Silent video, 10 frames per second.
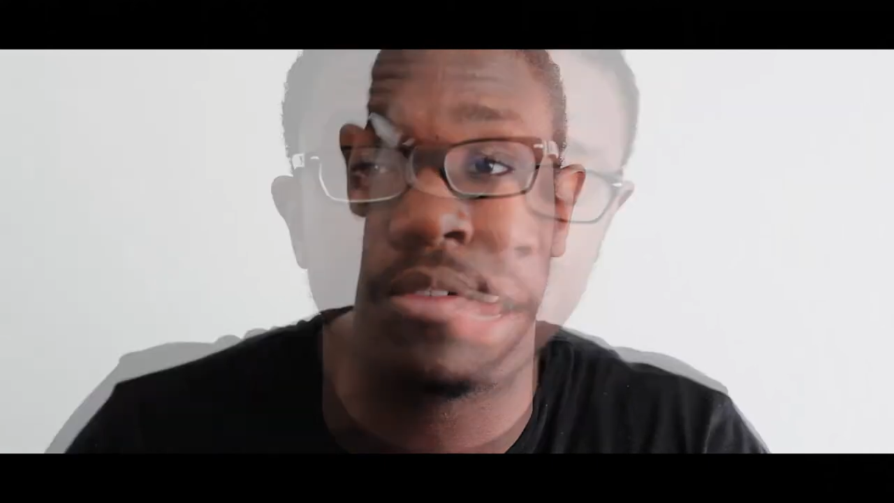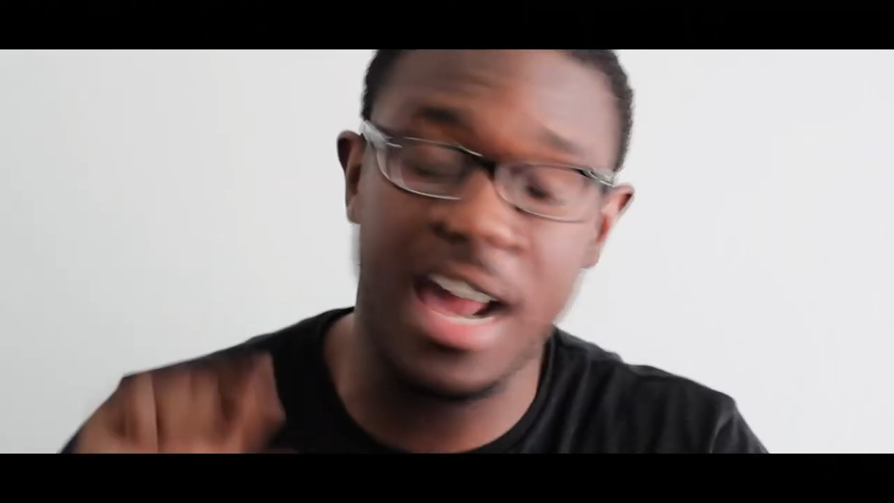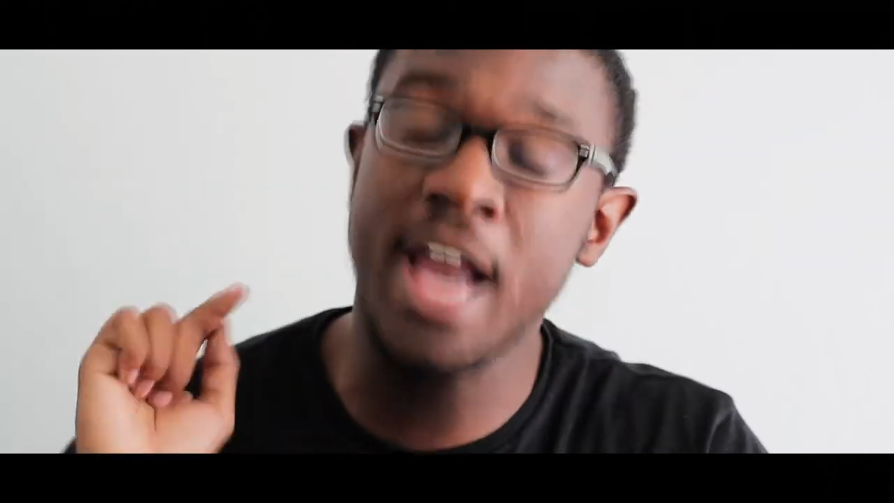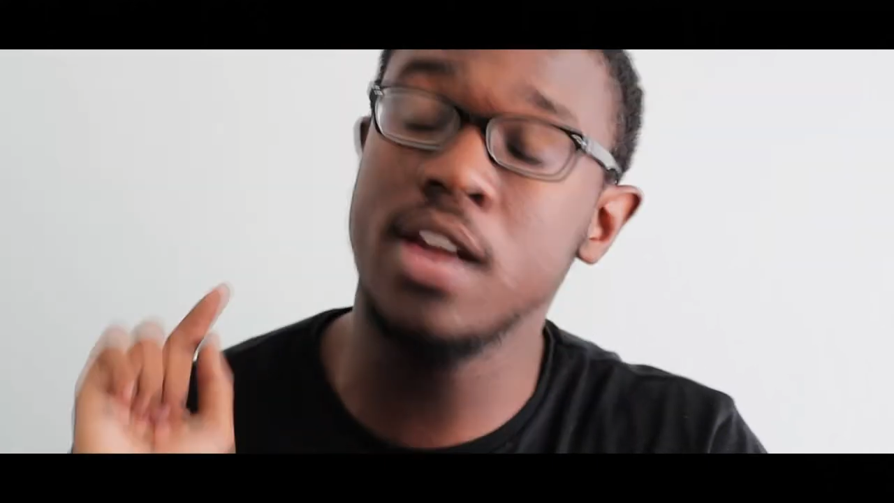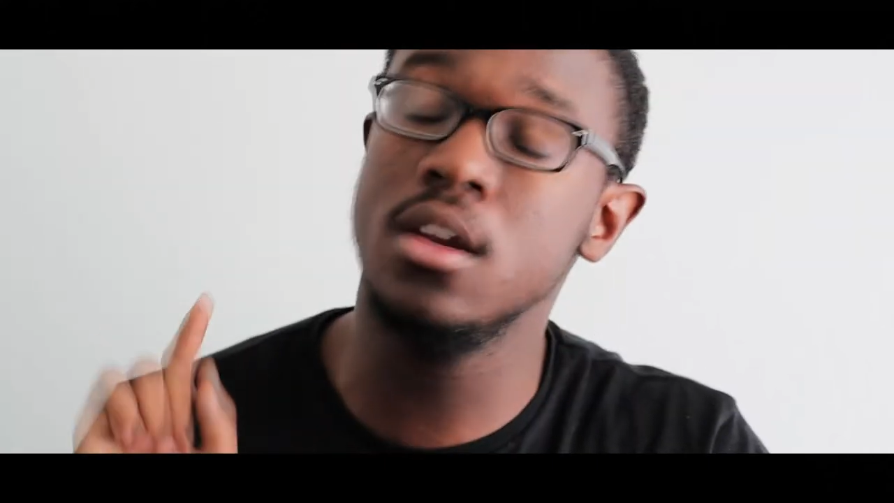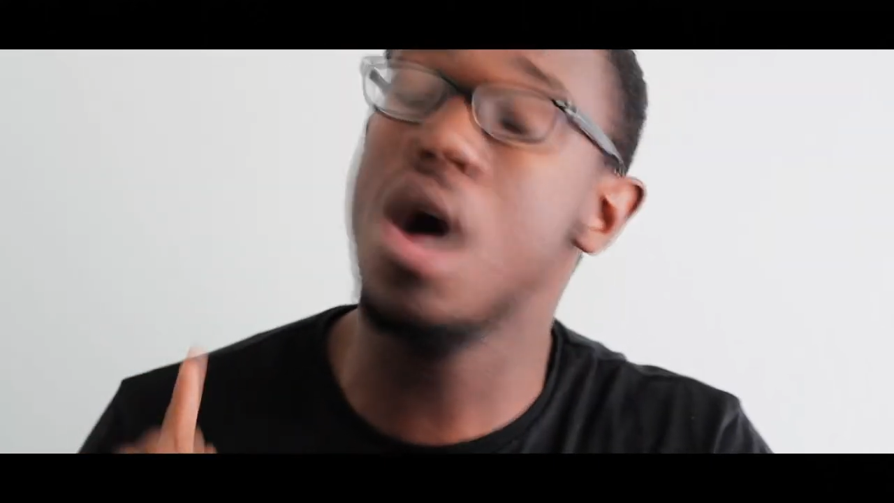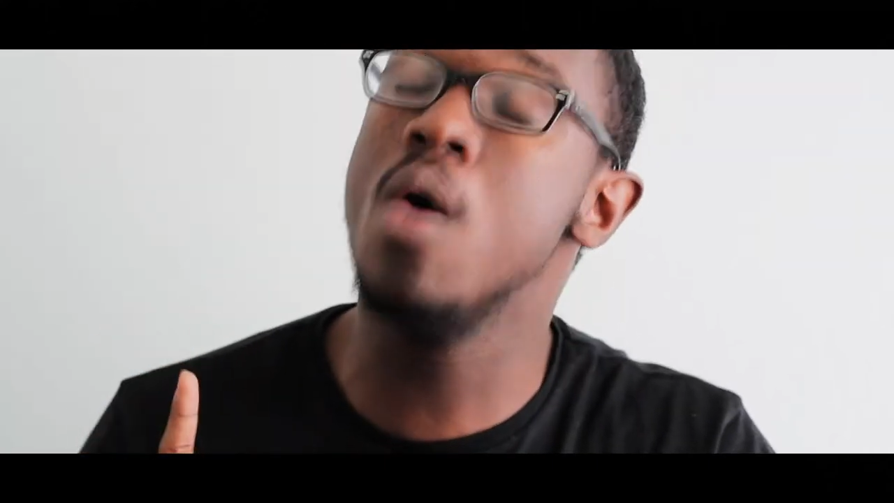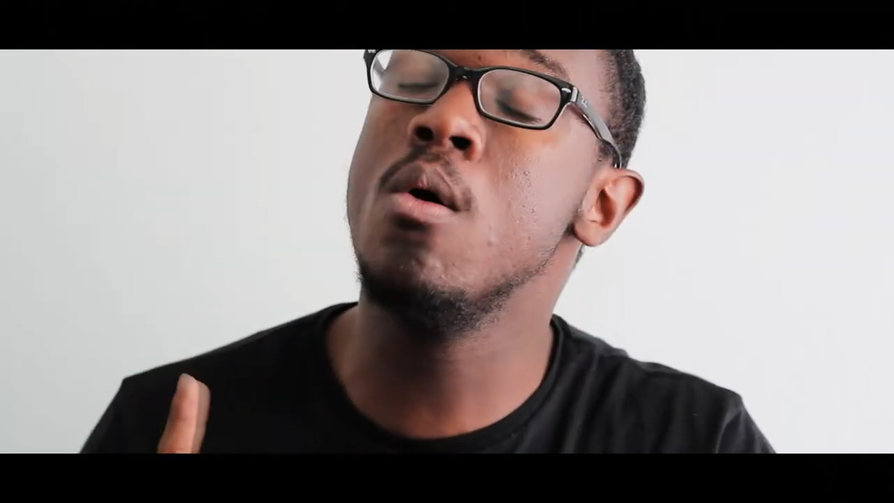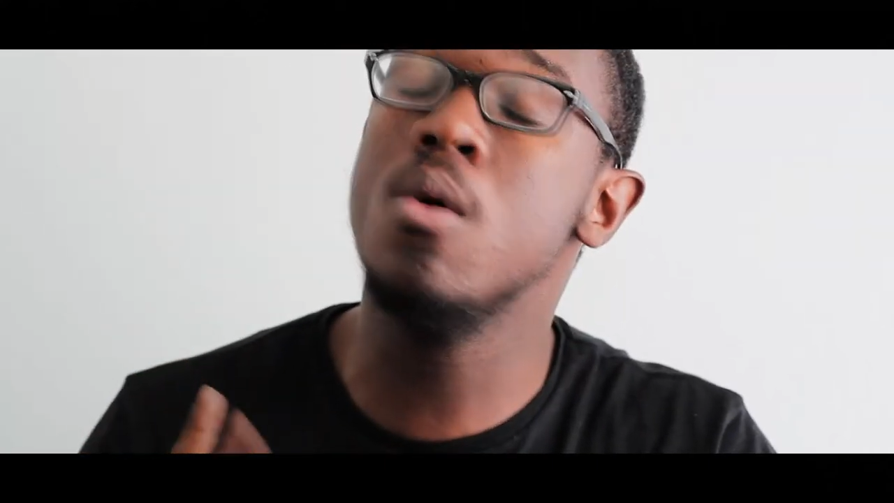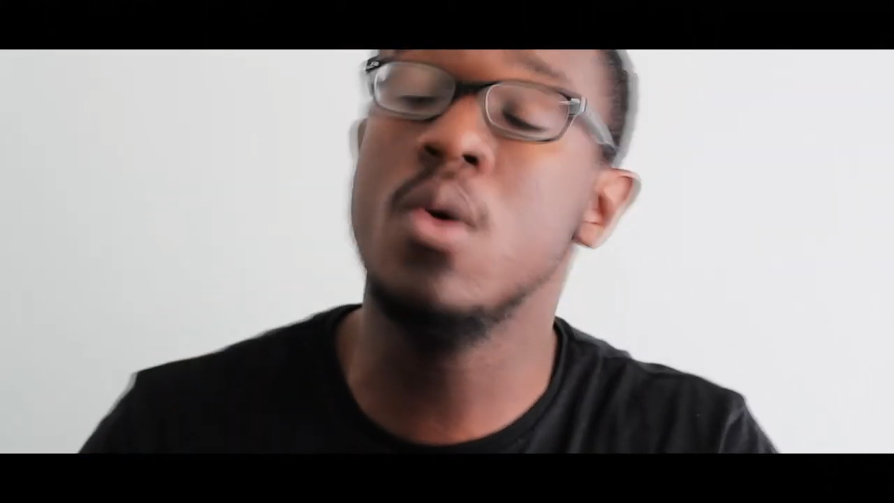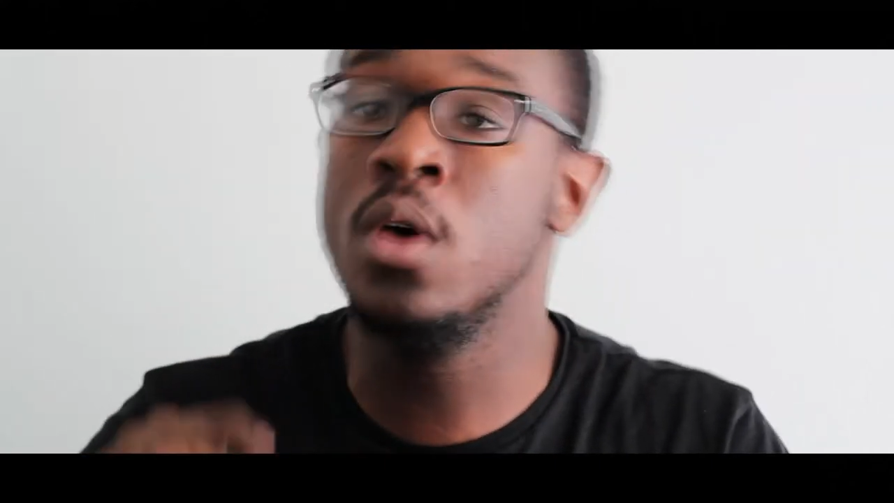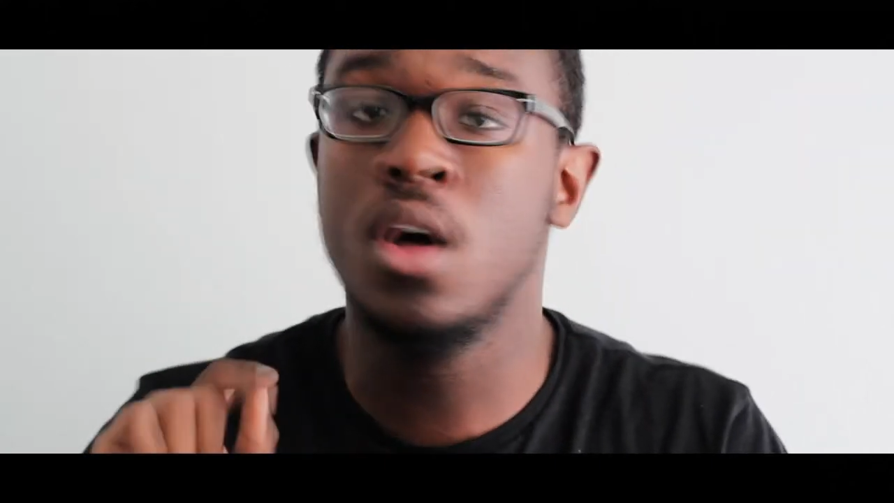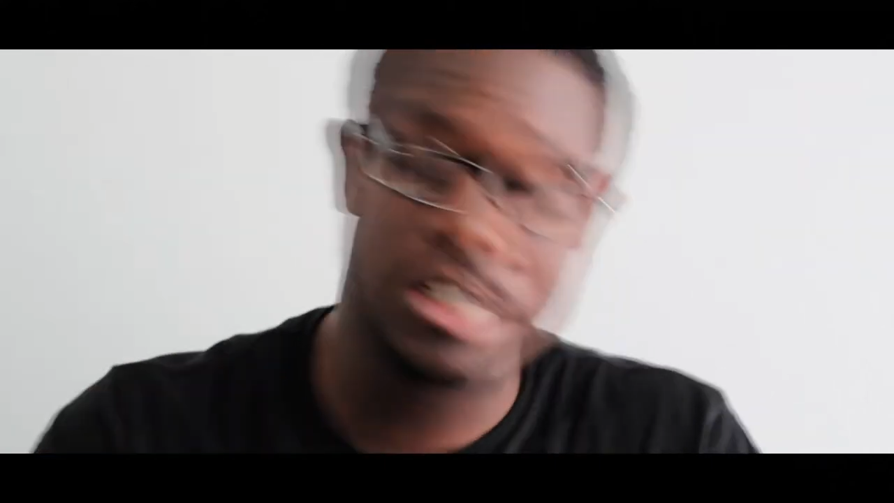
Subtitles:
I know!